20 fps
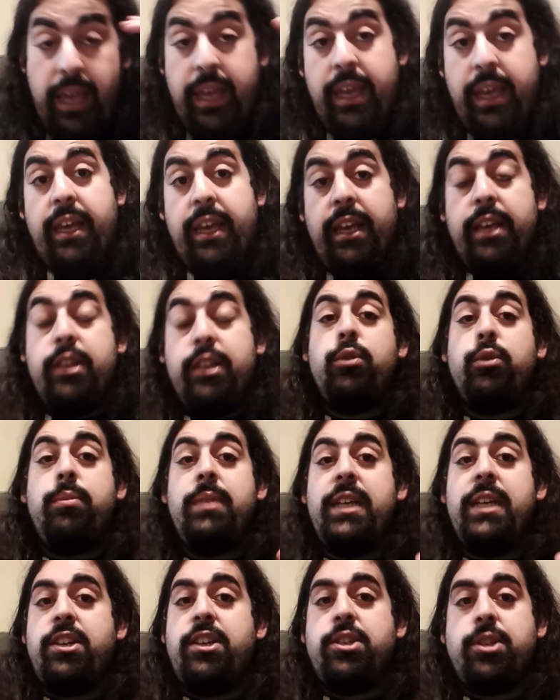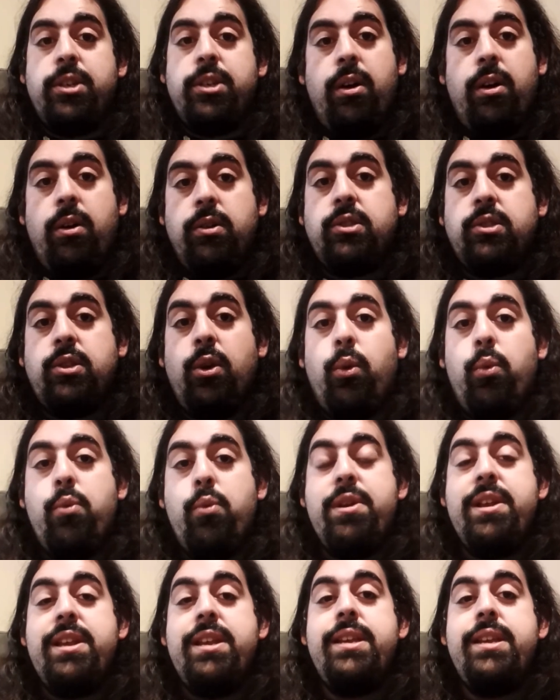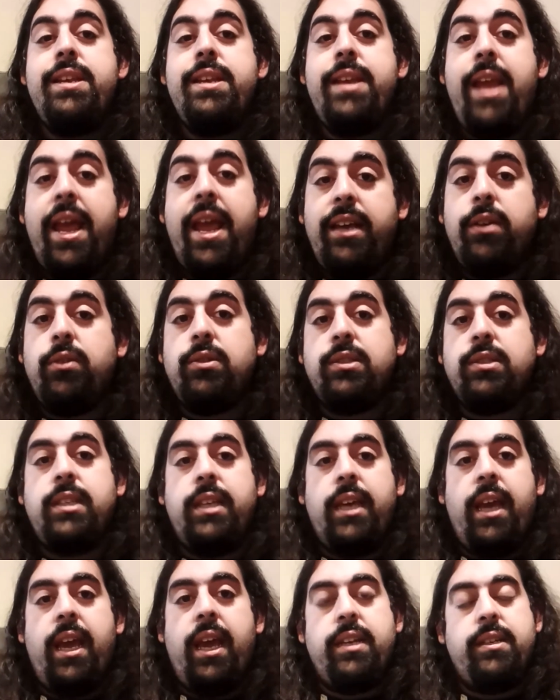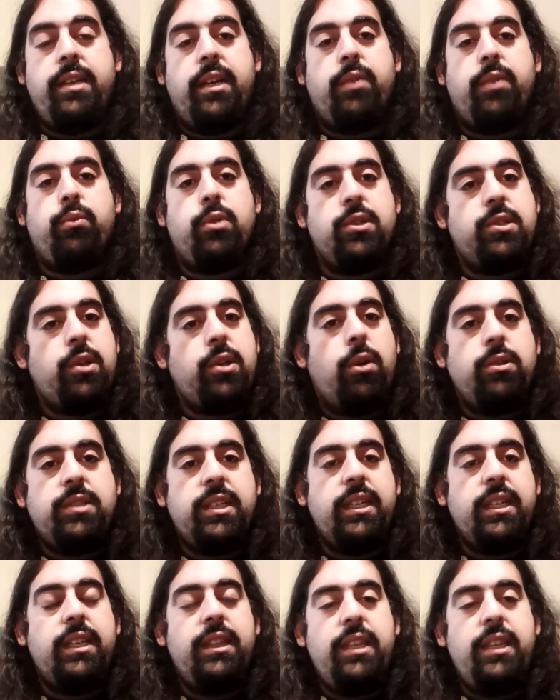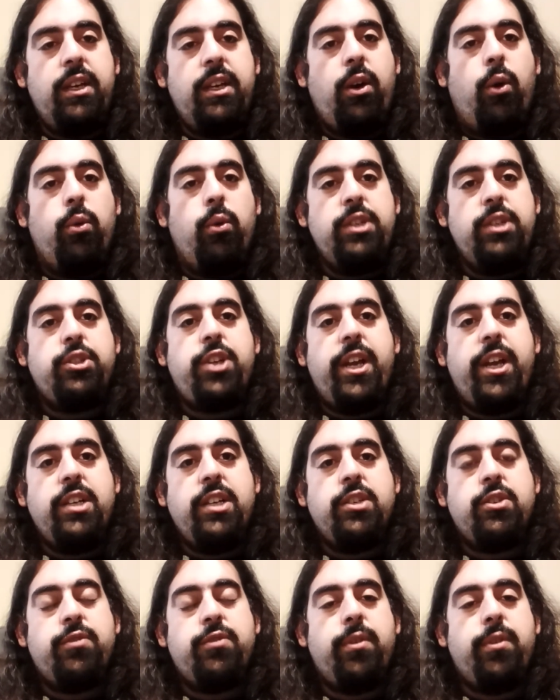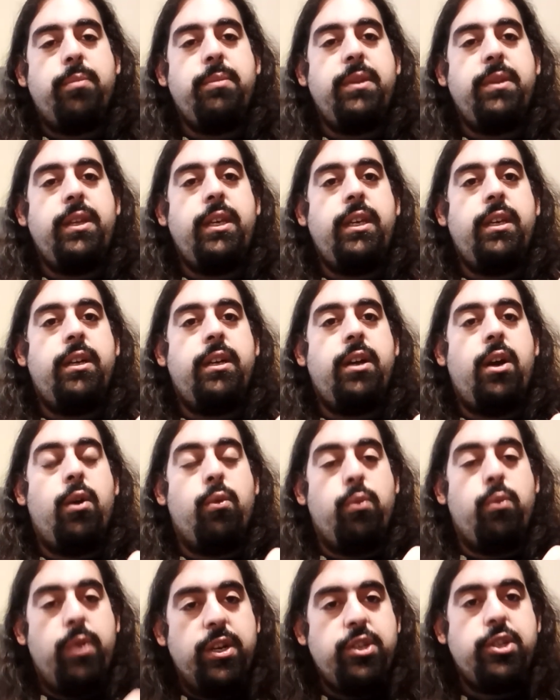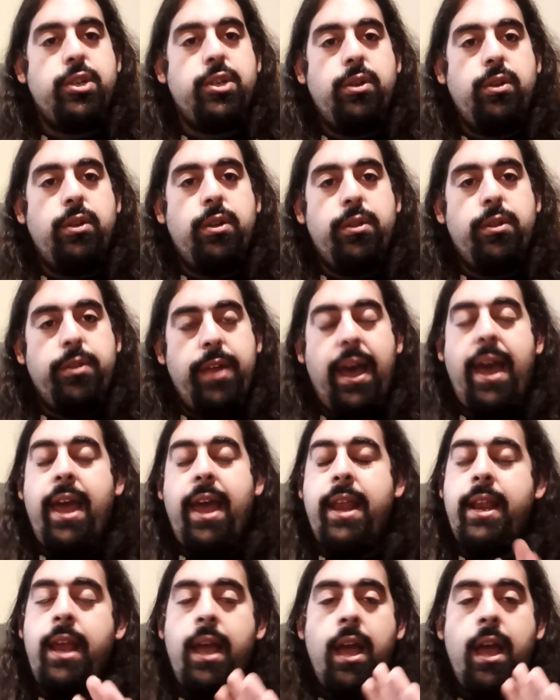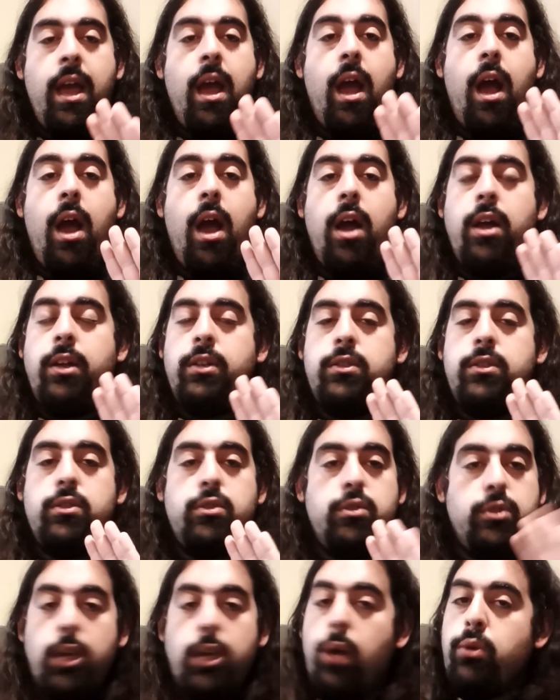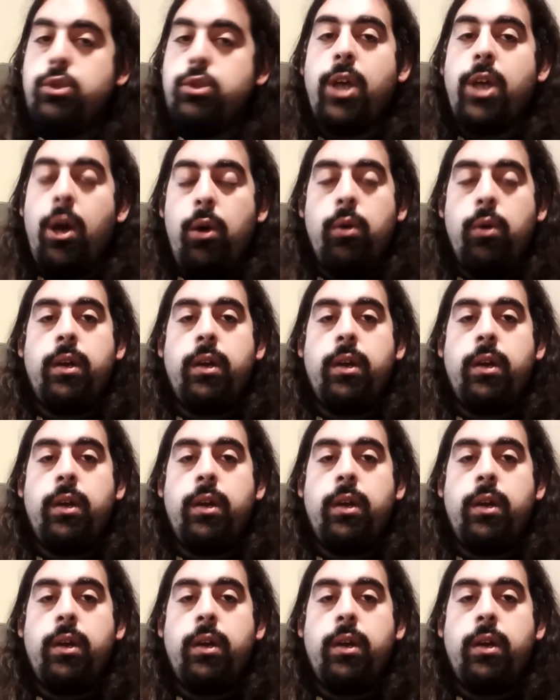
Illumination also nails the ending, resulting in the only change from the original that, no joke,